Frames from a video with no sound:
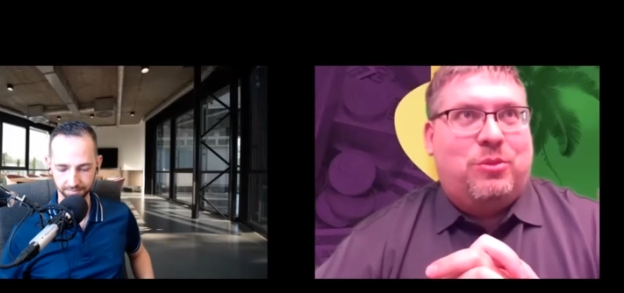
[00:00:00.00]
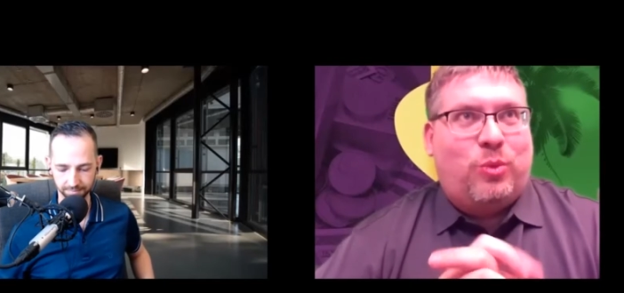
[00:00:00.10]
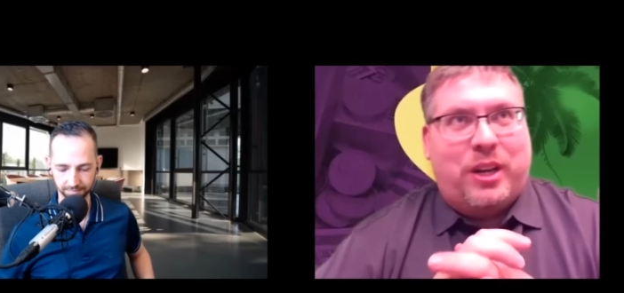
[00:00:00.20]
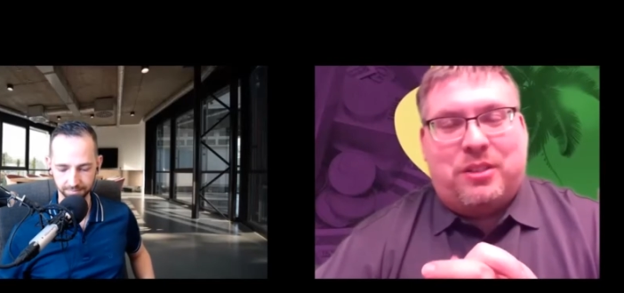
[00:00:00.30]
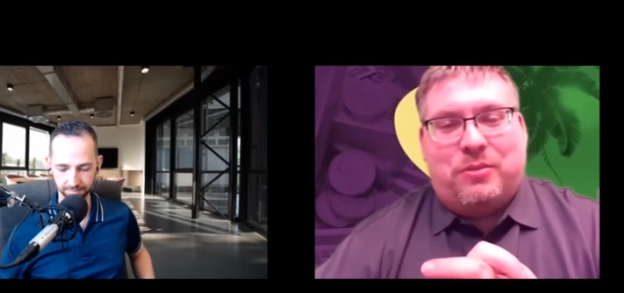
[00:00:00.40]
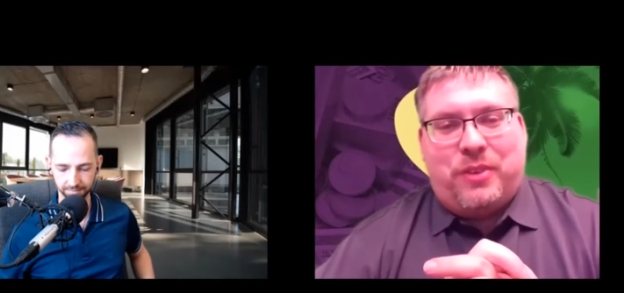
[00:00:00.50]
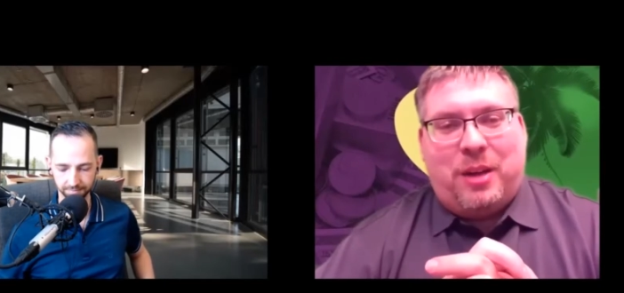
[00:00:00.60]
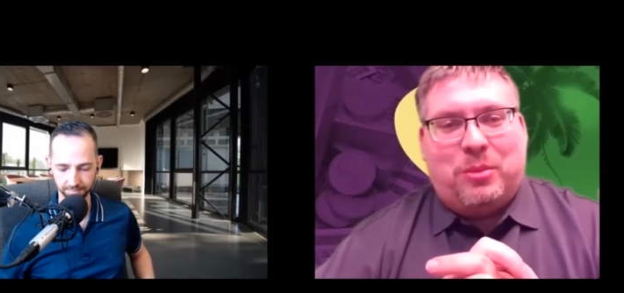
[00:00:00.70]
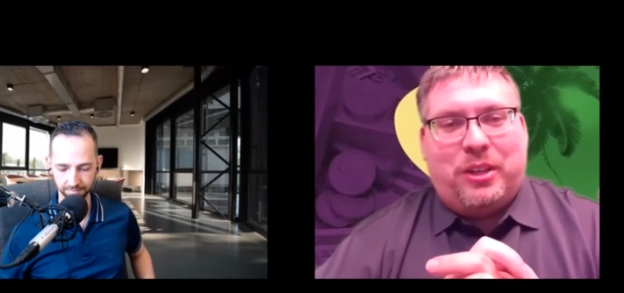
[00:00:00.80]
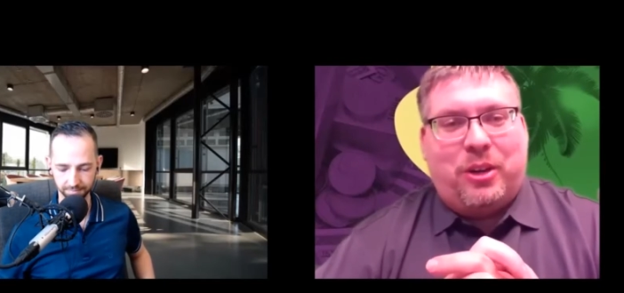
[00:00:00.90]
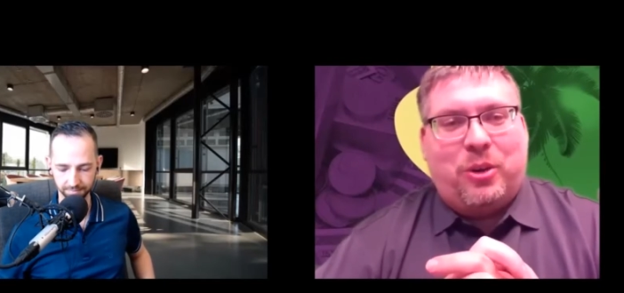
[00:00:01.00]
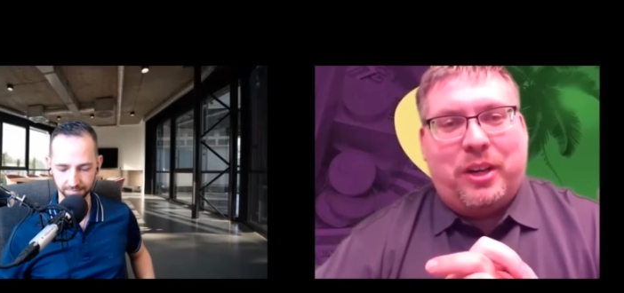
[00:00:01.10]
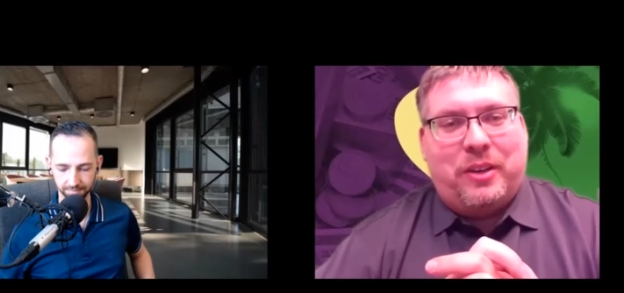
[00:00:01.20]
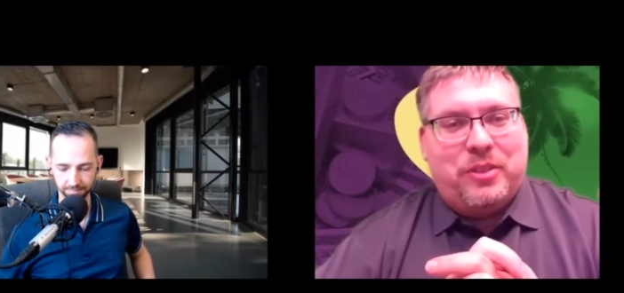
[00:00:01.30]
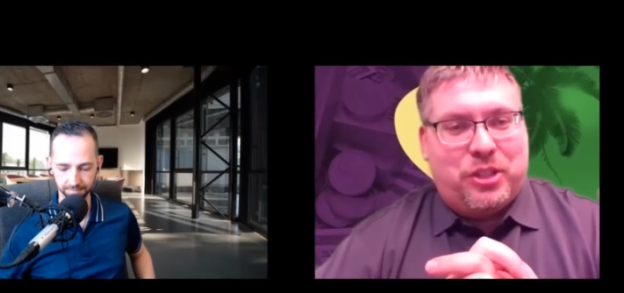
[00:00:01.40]
Speaker 1: raise a family,
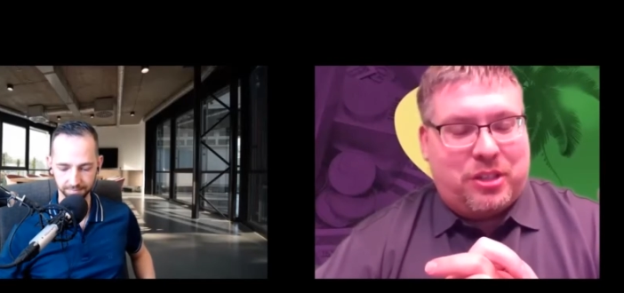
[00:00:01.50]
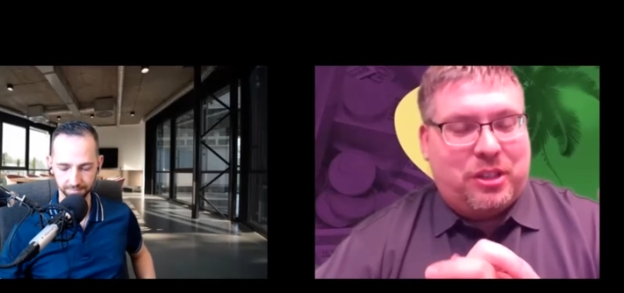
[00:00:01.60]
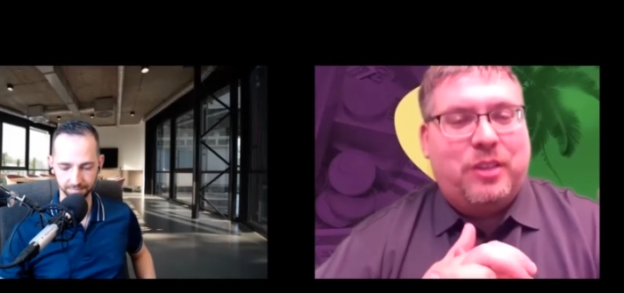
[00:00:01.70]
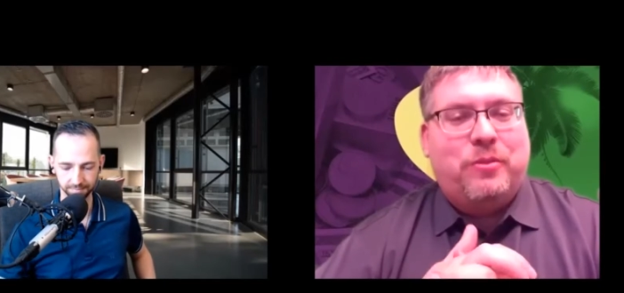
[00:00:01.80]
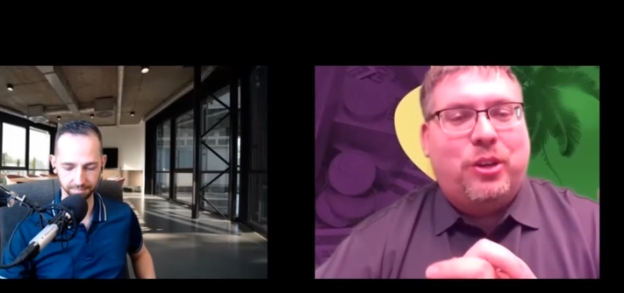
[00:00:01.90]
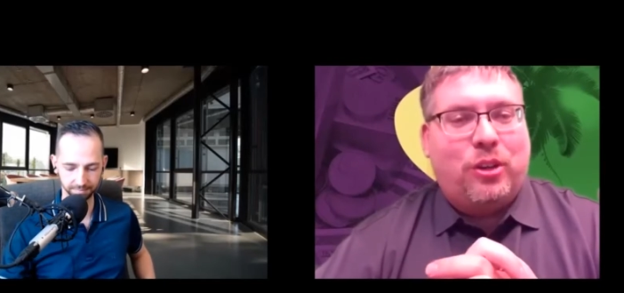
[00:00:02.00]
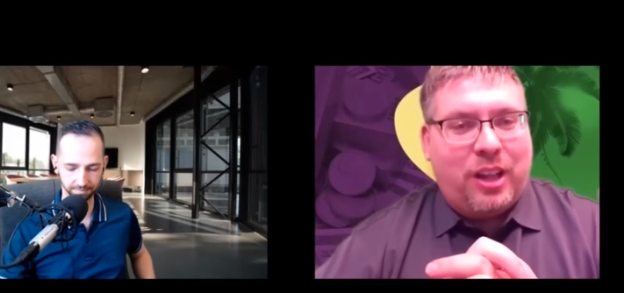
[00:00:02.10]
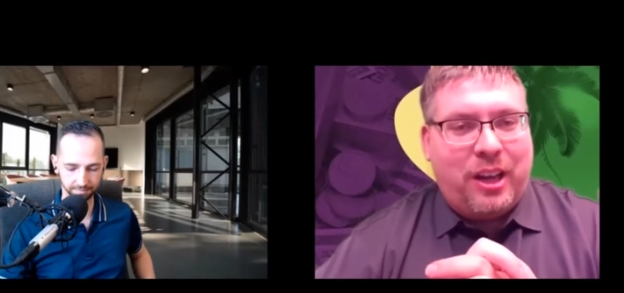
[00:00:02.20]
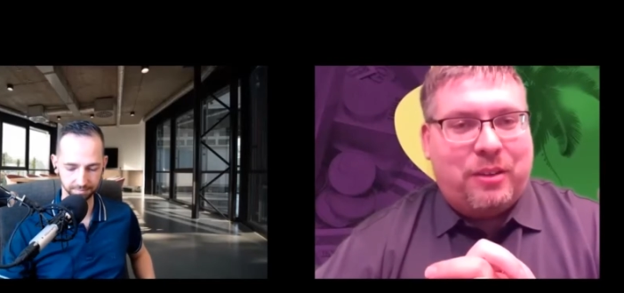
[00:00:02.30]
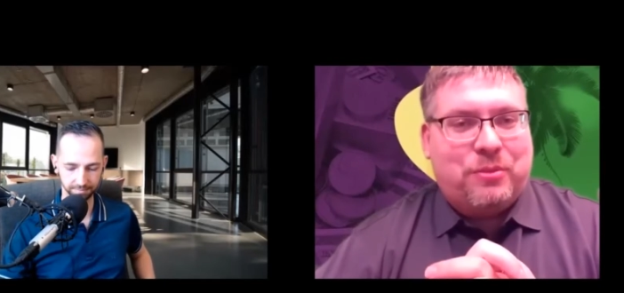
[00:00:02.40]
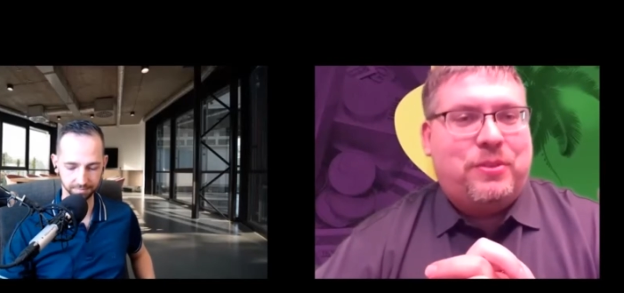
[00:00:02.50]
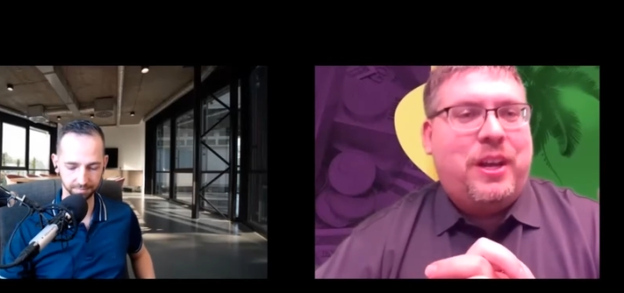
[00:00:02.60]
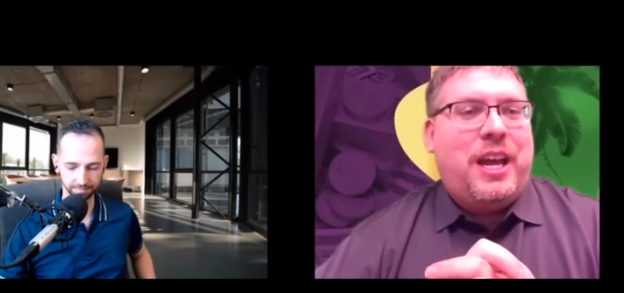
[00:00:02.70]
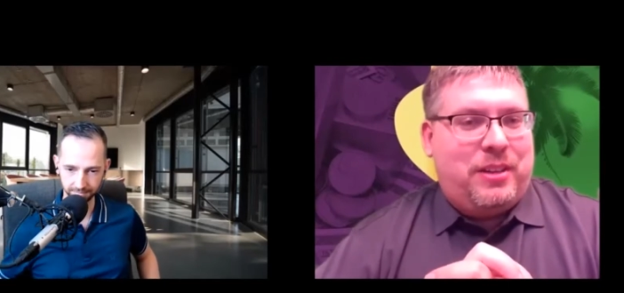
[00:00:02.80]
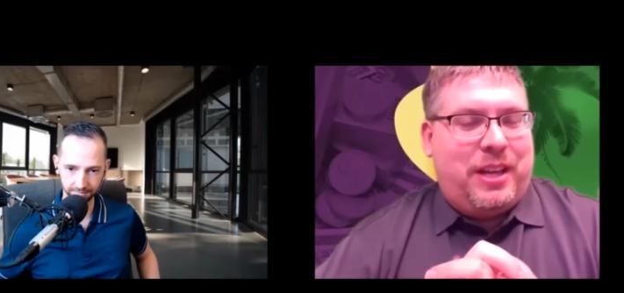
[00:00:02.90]
or even just live your life
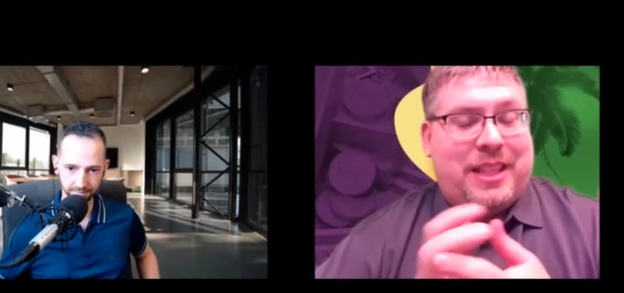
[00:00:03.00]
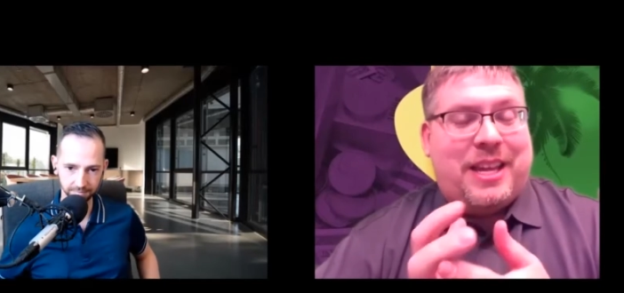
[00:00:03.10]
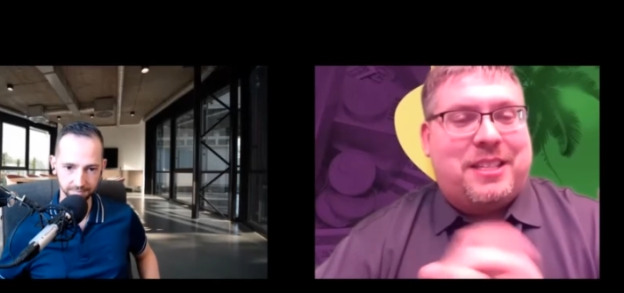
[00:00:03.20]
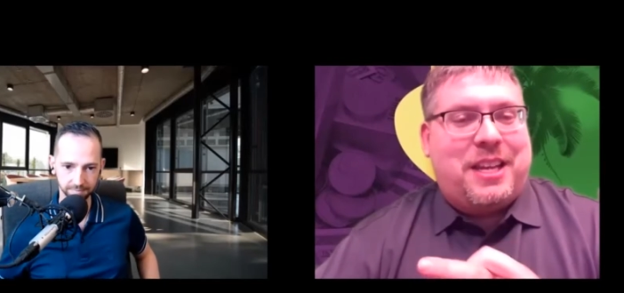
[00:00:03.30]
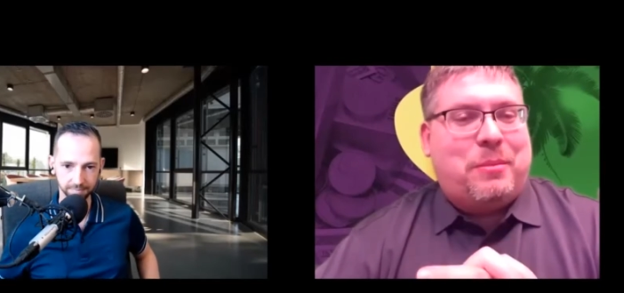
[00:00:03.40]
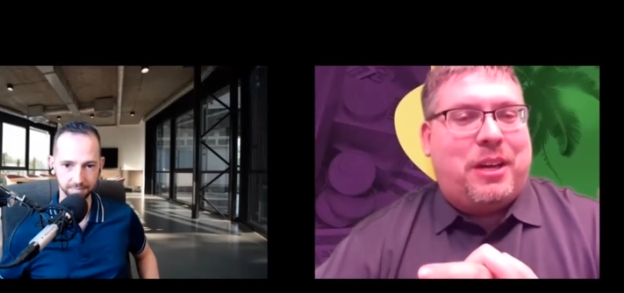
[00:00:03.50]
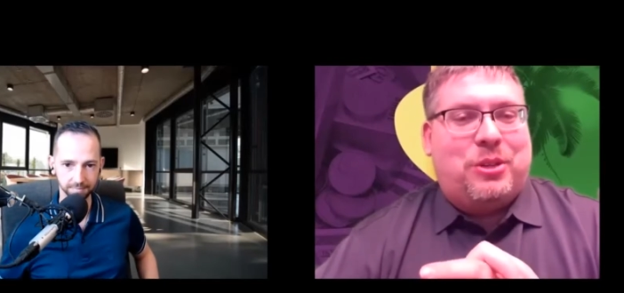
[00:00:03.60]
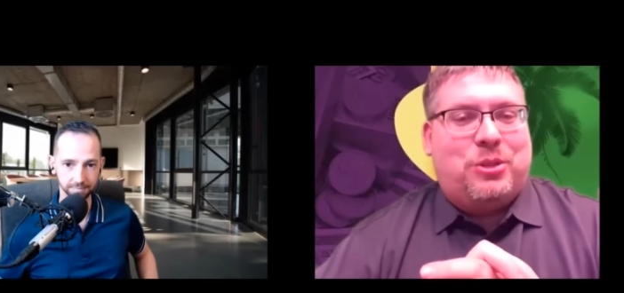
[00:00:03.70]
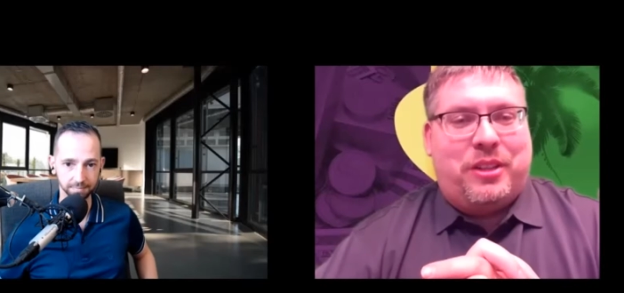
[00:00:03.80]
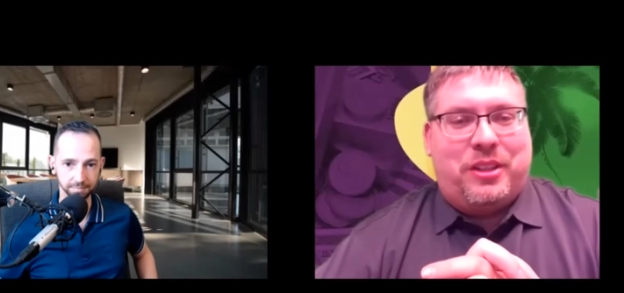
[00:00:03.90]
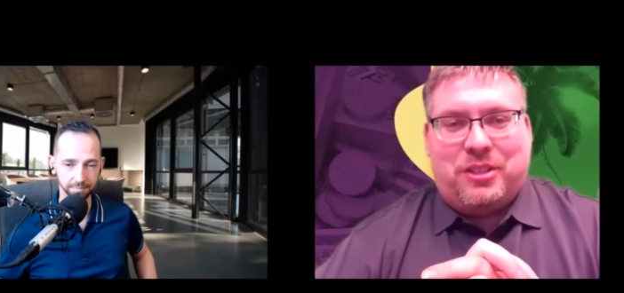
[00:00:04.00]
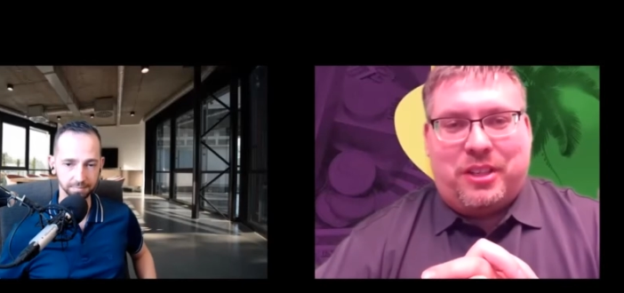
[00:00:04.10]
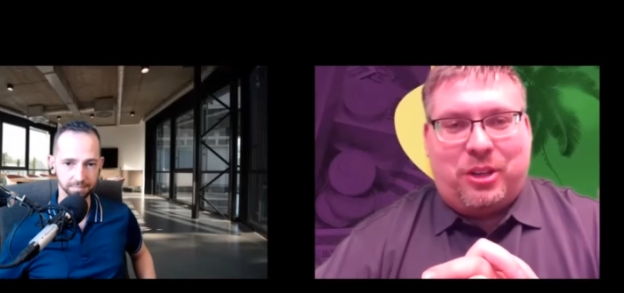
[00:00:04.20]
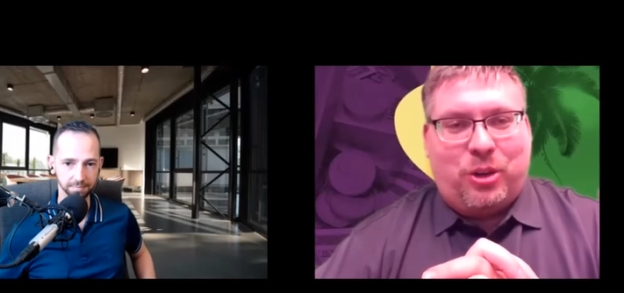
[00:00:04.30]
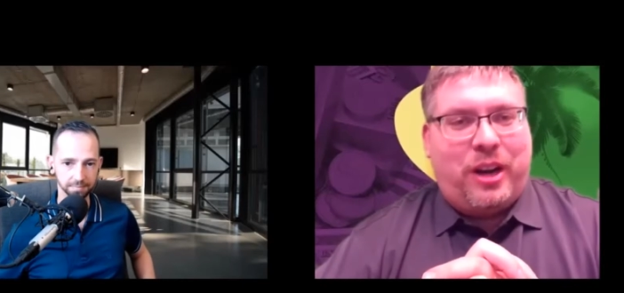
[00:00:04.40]
in that same country.
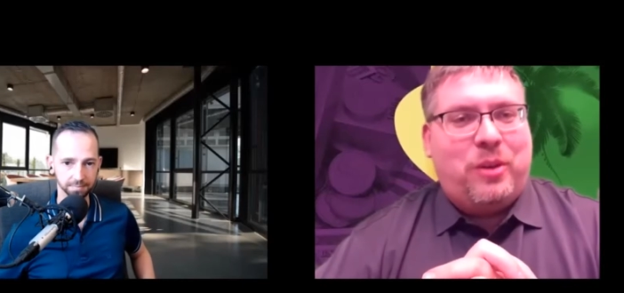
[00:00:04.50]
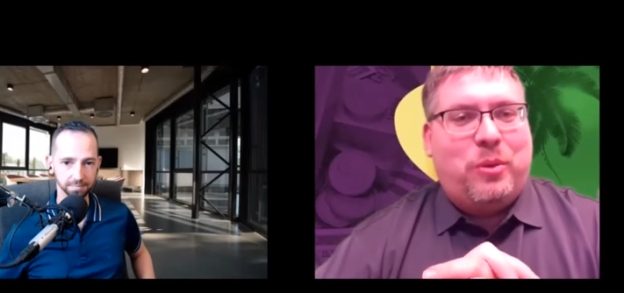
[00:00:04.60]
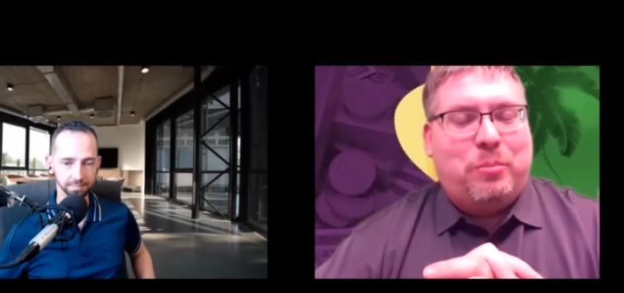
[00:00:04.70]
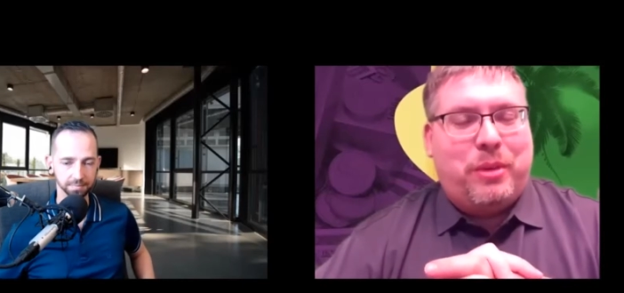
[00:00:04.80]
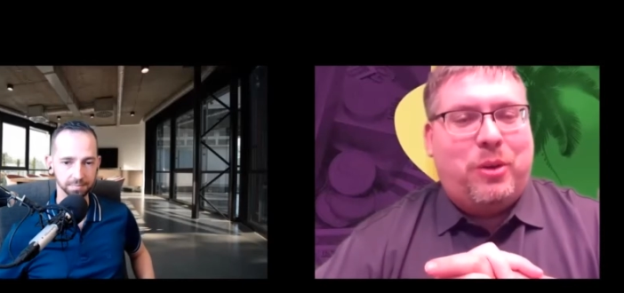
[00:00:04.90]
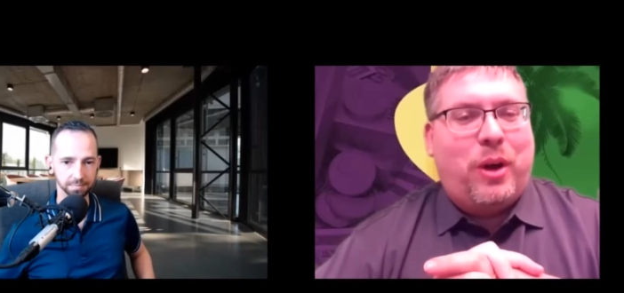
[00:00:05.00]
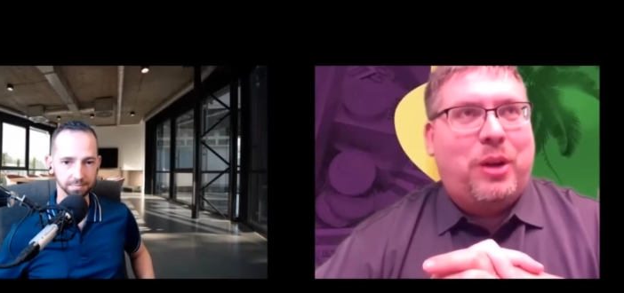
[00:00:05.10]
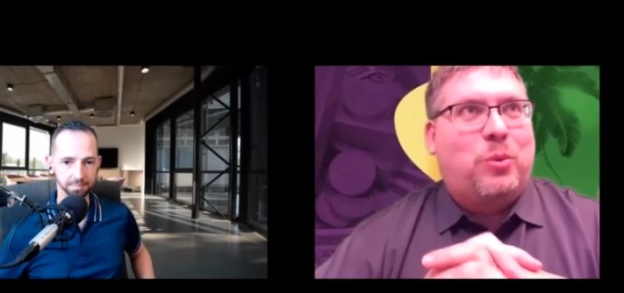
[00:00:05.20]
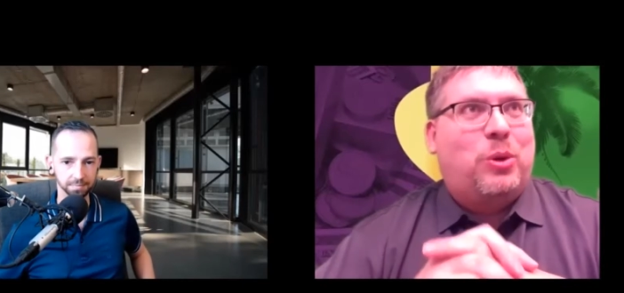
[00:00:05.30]
There's a great big wide